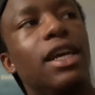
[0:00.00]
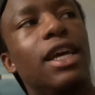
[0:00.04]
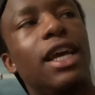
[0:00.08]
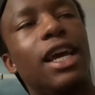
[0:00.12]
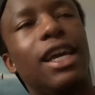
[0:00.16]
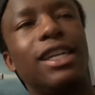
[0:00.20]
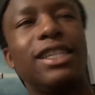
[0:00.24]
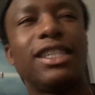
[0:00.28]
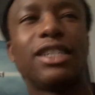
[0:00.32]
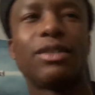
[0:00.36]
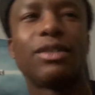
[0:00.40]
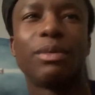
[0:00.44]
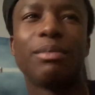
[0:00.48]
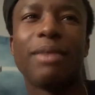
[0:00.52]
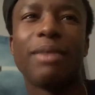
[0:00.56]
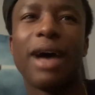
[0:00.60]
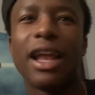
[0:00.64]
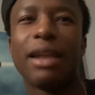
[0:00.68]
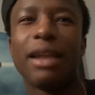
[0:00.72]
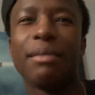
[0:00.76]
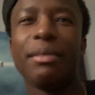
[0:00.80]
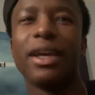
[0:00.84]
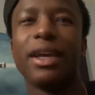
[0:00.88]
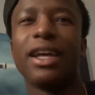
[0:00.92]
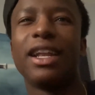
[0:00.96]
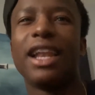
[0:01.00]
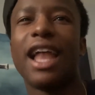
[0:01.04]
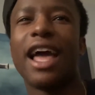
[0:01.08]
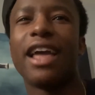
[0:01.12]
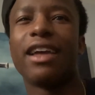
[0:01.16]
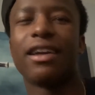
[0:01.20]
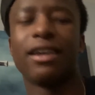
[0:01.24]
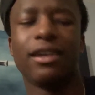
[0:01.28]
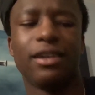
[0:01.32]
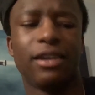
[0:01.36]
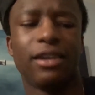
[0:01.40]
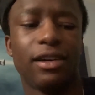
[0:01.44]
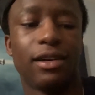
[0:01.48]
It just reminded me of
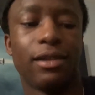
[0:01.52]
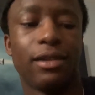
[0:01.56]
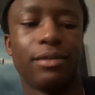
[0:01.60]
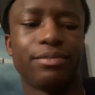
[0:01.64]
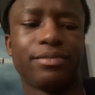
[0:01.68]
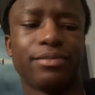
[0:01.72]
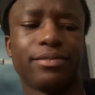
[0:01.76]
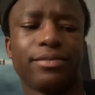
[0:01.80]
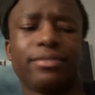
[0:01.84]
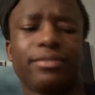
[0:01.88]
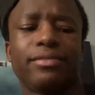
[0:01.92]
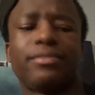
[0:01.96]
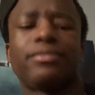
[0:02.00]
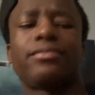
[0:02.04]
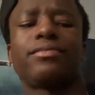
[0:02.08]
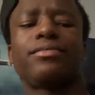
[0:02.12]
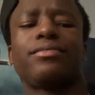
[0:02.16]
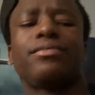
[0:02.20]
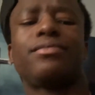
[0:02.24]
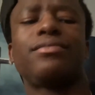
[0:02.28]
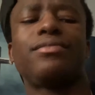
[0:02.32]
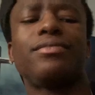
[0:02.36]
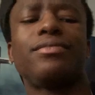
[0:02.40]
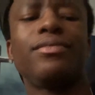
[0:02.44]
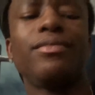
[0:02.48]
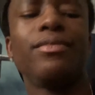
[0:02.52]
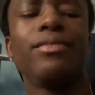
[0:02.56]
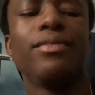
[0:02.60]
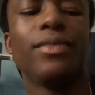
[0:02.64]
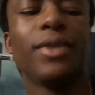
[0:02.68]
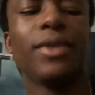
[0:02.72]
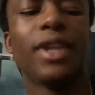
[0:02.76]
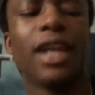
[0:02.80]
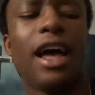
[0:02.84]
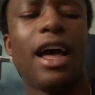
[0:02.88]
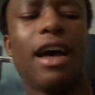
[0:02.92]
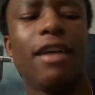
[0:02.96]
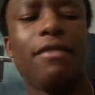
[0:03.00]
like how
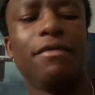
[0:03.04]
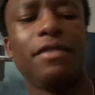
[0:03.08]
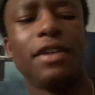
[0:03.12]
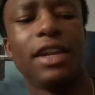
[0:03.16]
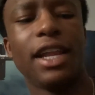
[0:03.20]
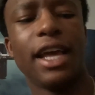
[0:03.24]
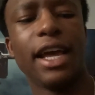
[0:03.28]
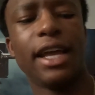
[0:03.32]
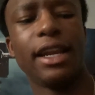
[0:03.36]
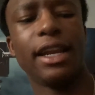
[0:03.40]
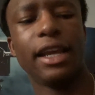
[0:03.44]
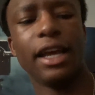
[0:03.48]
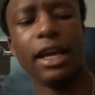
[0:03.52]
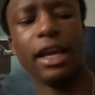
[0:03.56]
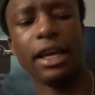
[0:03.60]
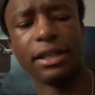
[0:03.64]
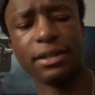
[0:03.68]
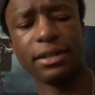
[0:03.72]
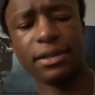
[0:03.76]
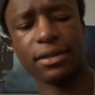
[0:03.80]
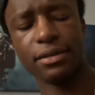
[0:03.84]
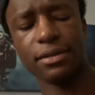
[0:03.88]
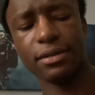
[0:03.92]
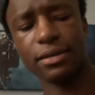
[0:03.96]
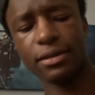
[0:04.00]
Valandez,